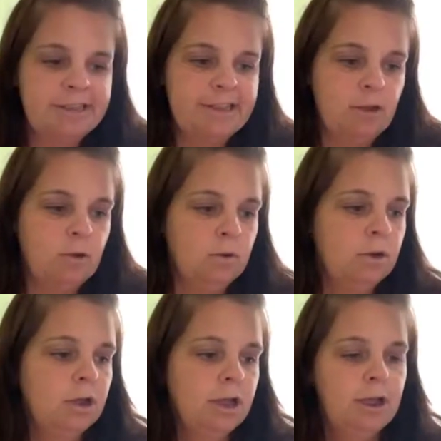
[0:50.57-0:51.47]
So
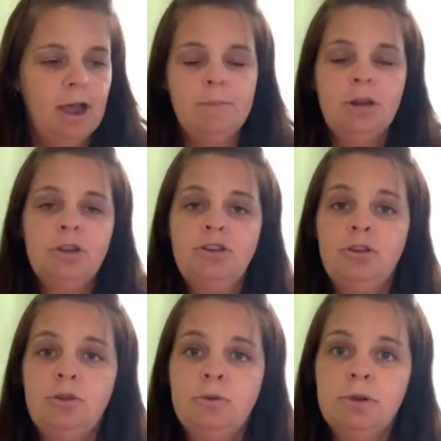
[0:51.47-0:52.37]
I'm going to
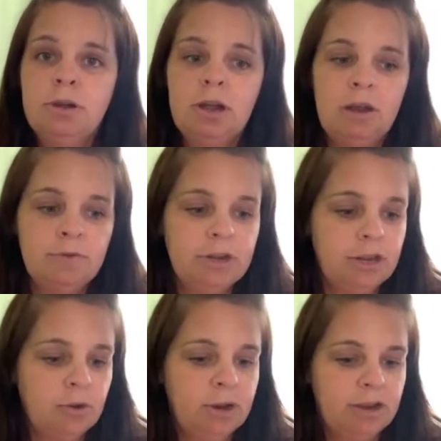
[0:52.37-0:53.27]
do a really
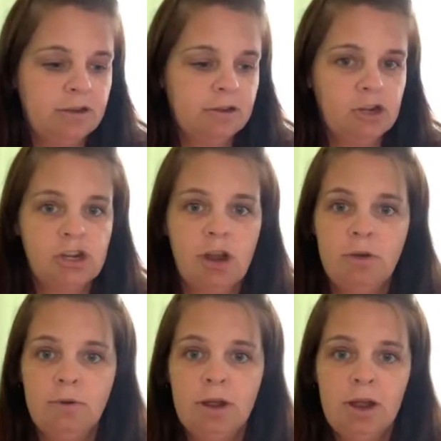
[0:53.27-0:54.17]
quick
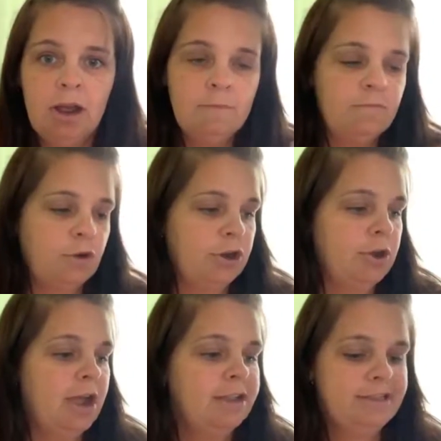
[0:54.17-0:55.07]
show for you
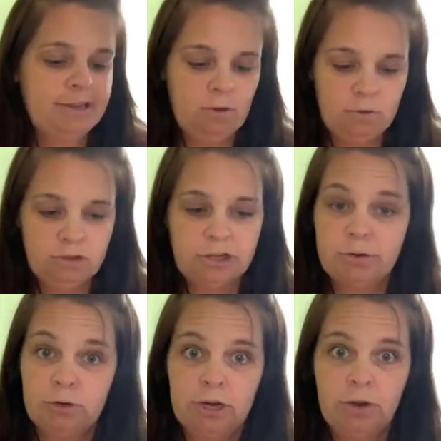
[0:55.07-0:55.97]
guys. So
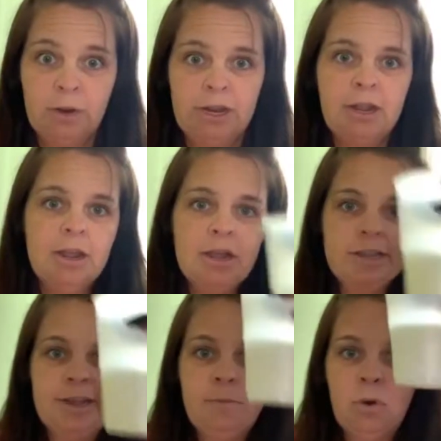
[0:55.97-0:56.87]
just really quick.
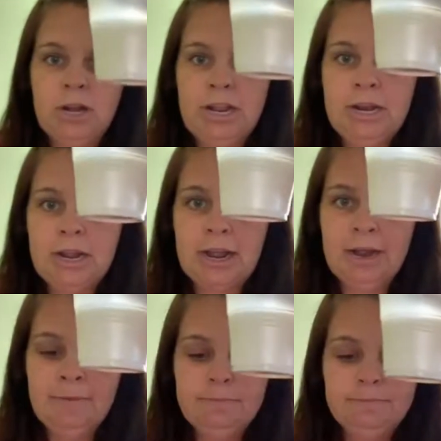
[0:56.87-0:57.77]
So I poured it in a
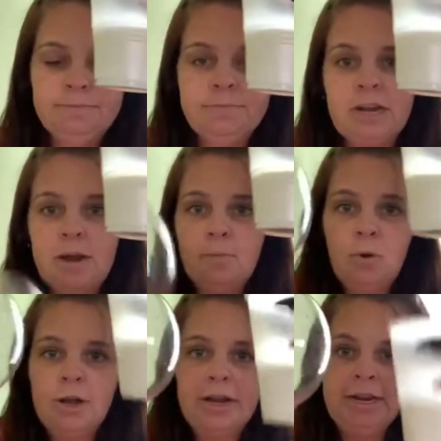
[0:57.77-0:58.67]
cup and I
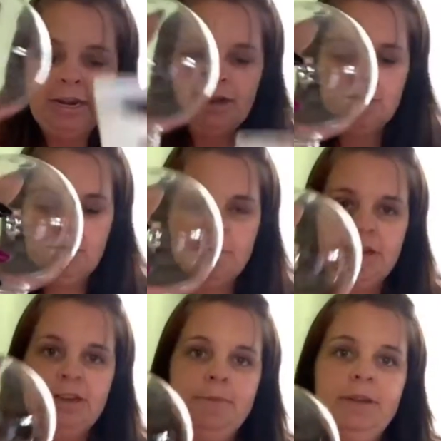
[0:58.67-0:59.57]
pour it in here. Let me
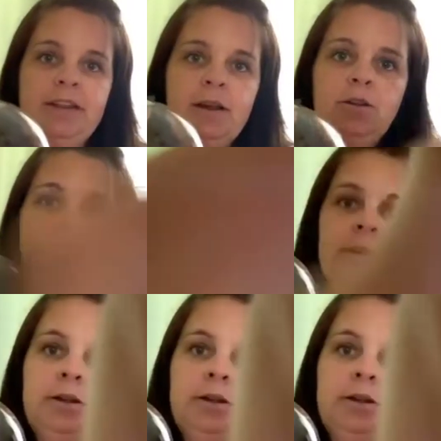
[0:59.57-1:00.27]
tip it down a little bit.